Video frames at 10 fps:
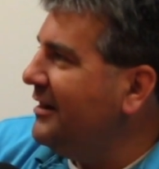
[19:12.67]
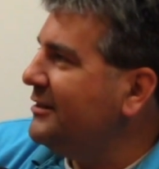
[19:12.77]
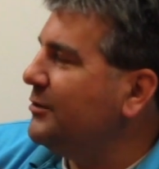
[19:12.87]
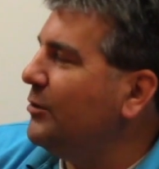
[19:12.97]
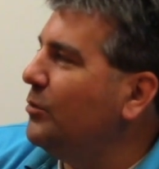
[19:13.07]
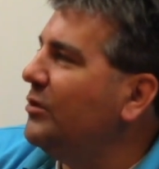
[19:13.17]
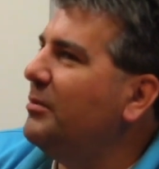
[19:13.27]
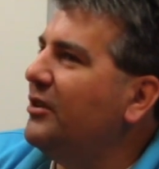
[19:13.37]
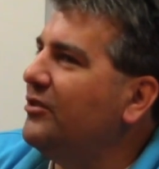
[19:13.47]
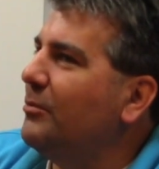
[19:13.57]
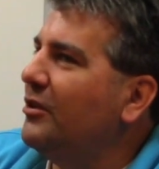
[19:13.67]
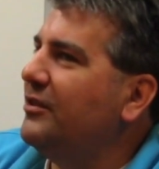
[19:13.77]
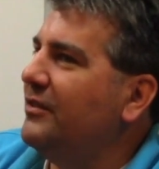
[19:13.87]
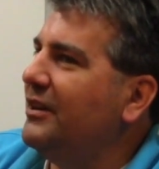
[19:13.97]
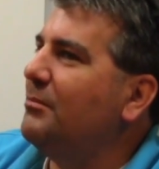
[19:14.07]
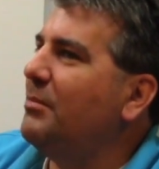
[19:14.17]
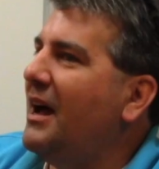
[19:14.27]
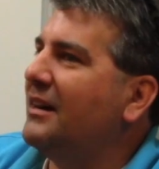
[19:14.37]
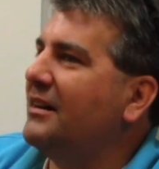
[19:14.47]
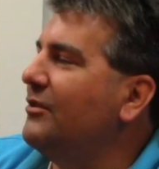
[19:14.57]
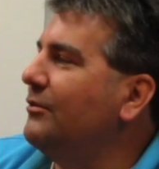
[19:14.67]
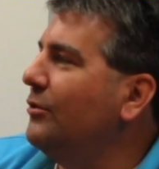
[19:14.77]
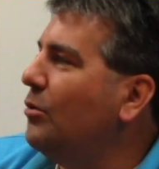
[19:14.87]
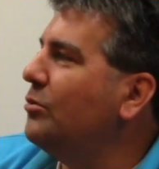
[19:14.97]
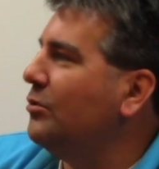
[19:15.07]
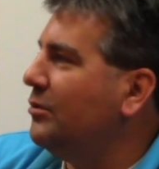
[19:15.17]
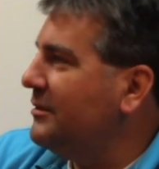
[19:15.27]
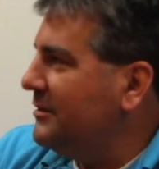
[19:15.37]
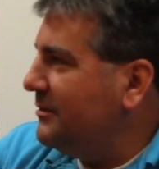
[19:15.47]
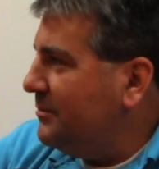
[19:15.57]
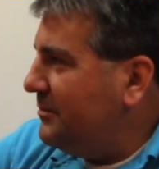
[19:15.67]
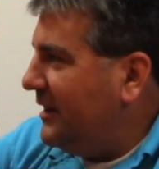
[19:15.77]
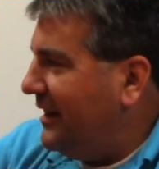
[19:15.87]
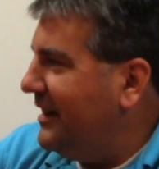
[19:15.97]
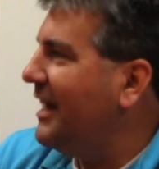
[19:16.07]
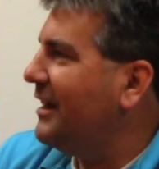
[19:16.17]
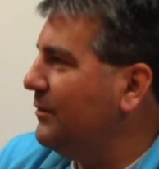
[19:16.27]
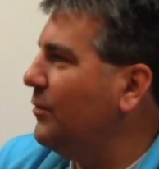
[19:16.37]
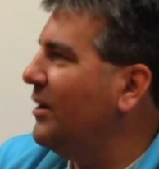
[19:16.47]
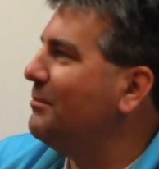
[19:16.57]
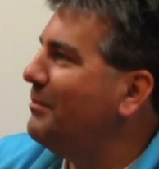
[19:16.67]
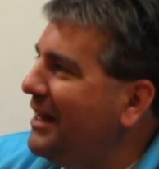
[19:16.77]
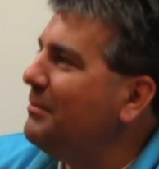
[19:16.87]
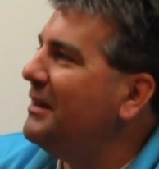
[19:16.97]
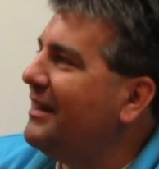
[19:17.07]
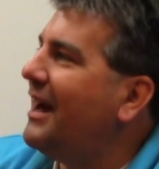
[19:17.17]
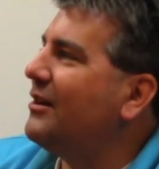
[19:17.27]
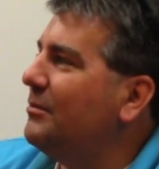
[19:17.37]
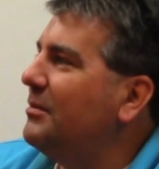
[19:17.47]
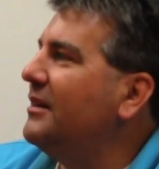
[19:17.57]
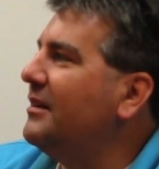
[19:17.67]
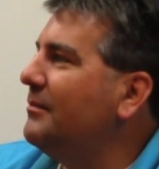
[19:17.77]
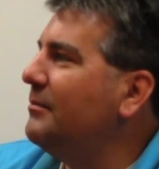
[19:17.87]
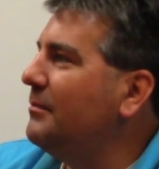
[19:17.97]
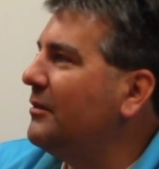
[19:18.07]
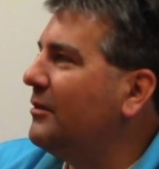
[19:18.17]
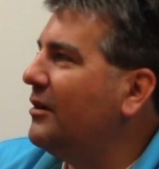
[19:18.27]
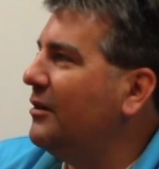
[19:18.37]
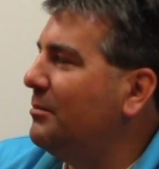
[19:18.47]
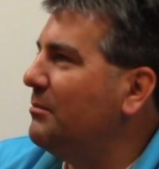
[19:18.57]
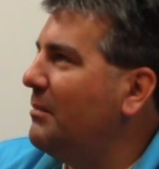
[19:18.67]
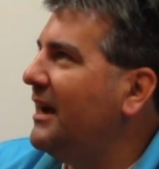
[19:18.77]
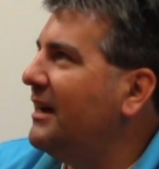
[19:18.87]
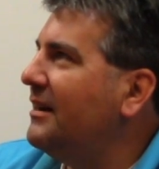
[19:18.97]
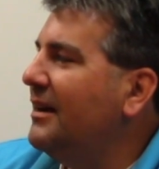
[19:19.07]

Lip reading: So there wouldn't be as much of an impact on the local in a negative way. Maybe that could be made.